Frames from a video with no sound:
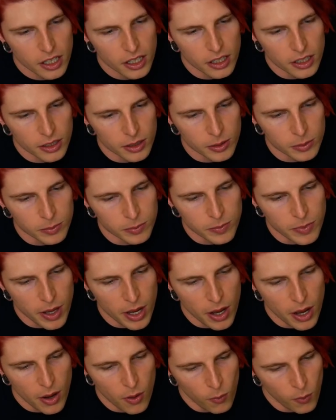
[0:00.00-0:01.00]

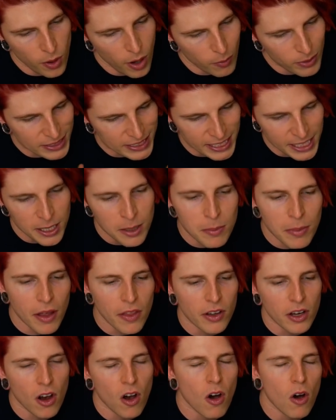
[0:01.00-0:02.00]
When I was hit by
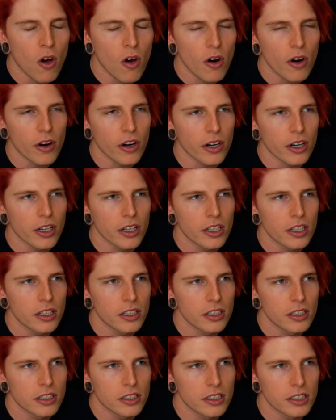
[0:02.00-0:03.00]
the car
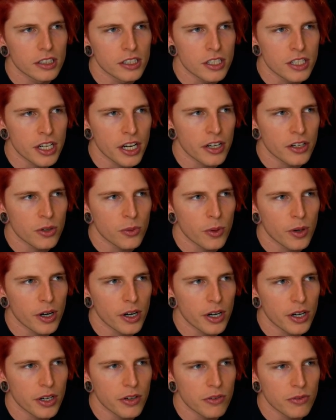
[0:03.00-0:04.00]

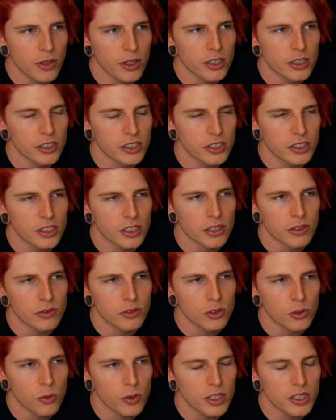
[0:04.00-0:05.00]
January 1st
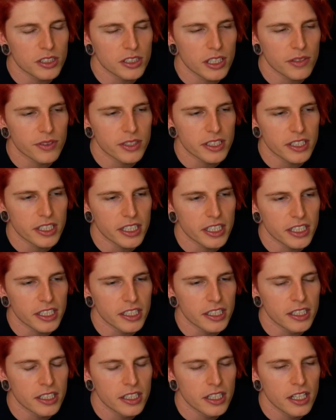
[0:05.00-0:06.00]
of
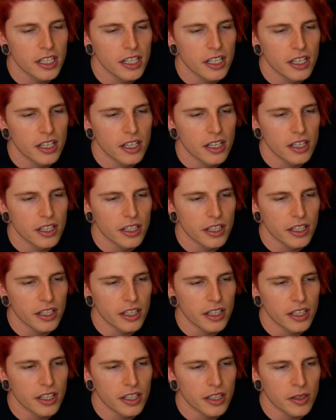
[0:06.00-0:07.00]
2017,
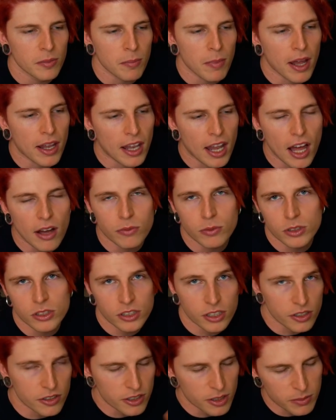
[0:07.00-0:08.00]
my life was
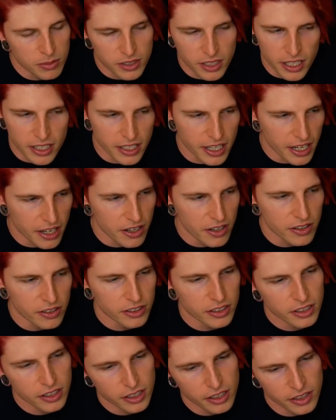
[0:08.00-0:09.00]
turned upside
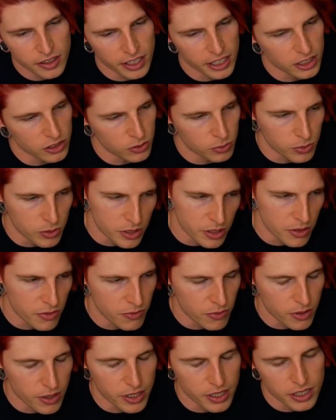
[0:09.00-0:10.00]
down. Things were
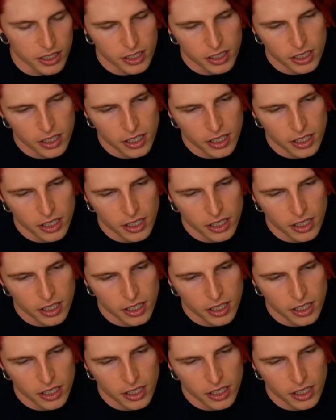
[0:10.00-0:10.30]
different.